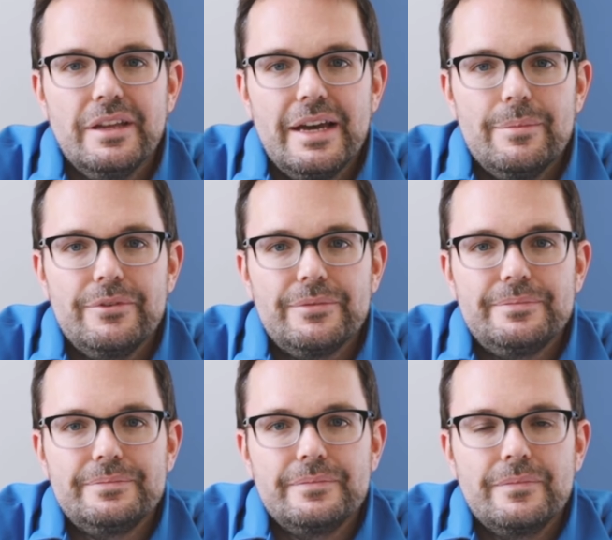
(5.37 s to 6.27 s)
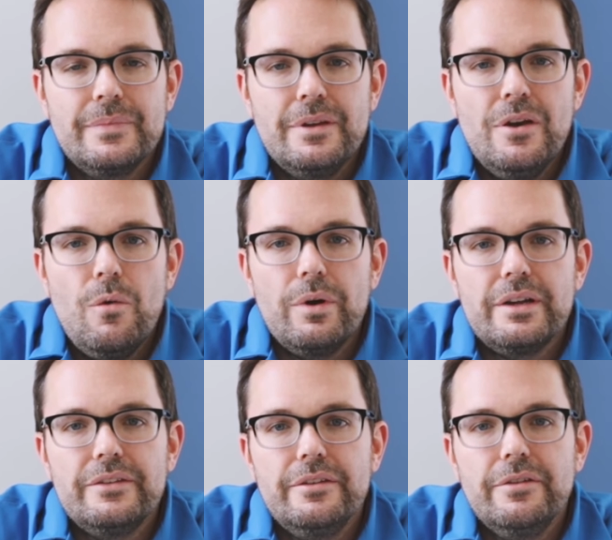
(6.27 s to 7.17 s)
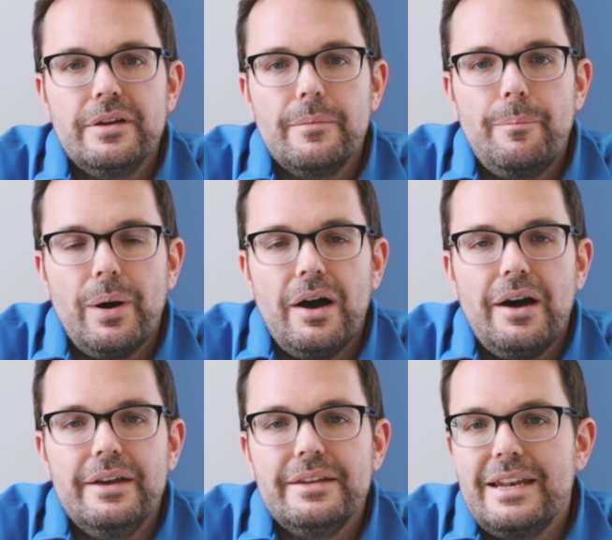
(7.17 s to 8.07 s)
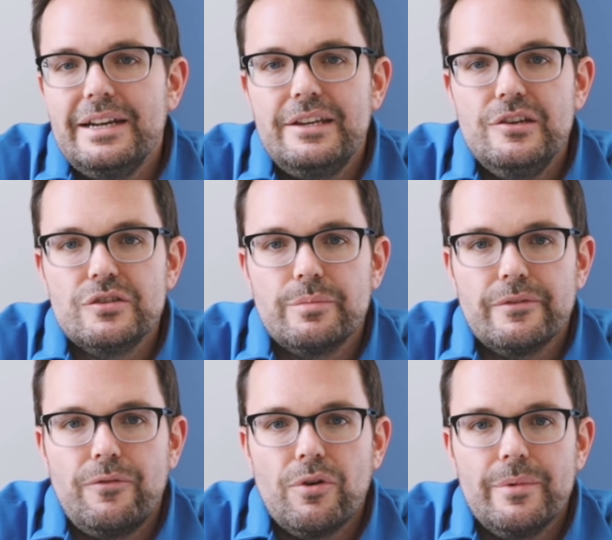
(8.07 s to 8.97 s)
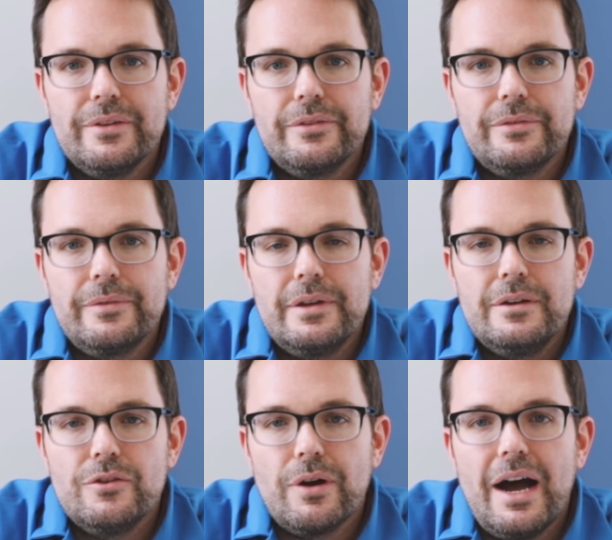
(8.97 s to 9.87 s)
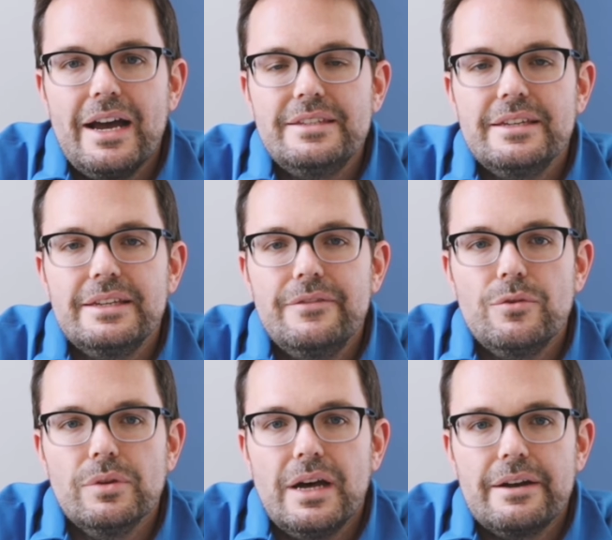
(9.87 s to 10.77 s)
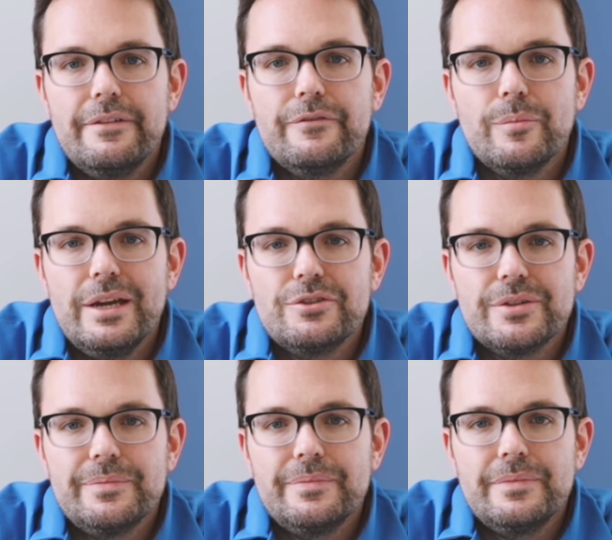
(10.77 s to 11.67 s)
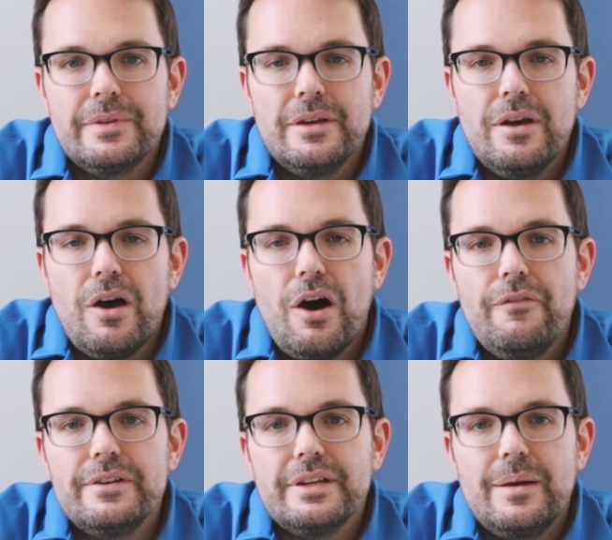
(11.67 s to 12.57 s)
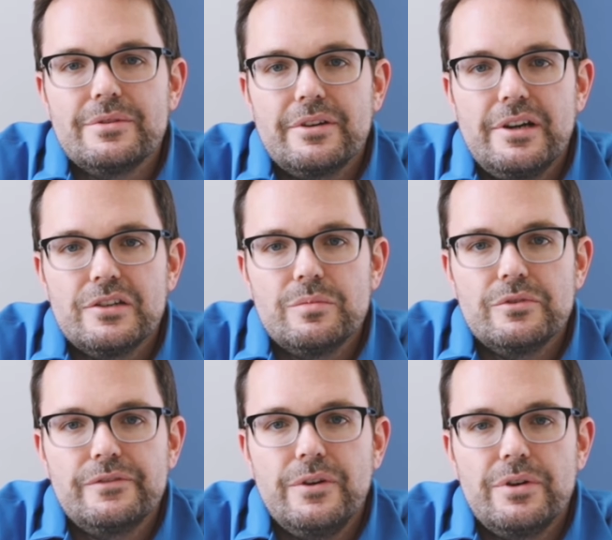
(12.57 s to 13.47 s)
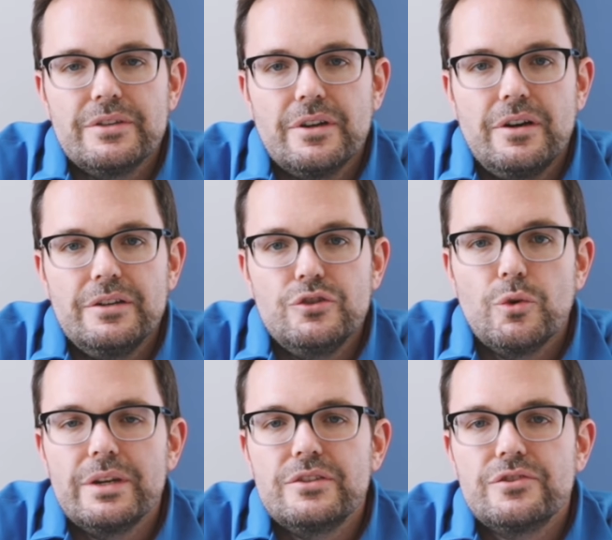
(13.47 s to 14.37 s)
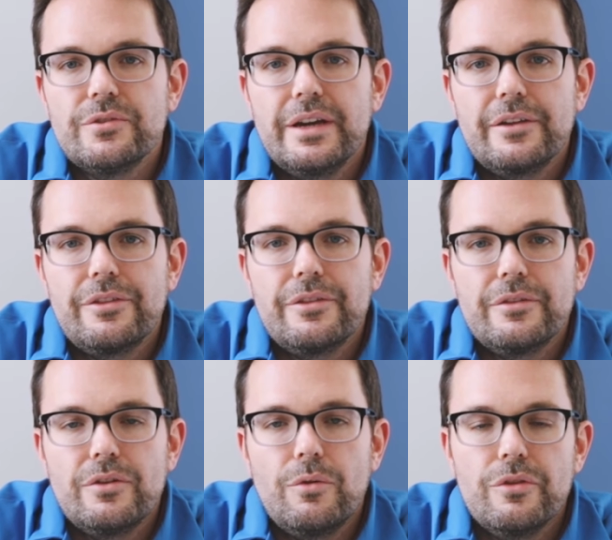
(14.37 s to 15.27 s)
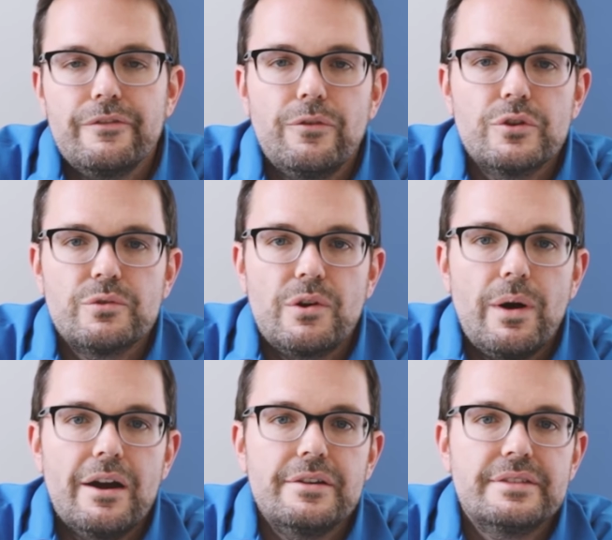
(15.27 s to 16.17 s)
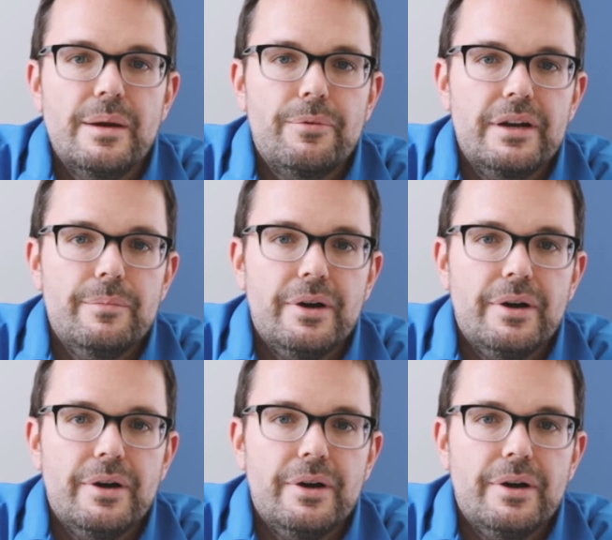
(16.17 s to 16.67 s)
Labs. When considering bond and adhesion performance, your eyes can give you a lot of information. Oftentimes, our customers focus on joint strength or the force required to separate a